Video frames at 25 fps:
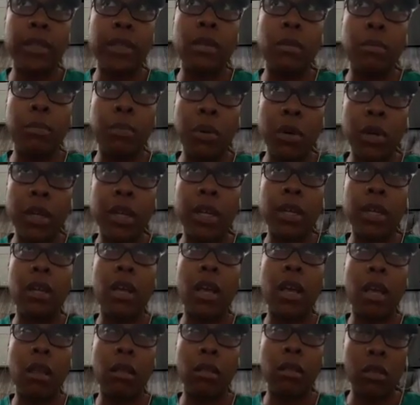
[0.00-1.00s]
to put
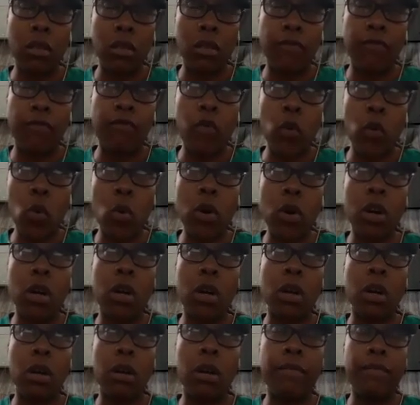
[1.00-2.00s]

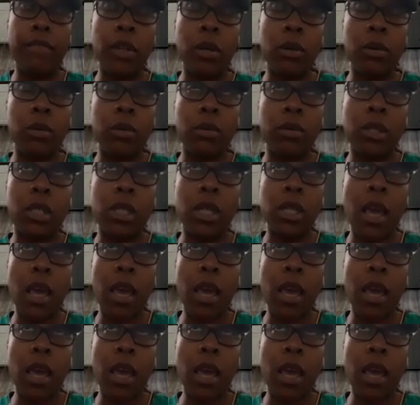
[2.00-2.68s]
4 of those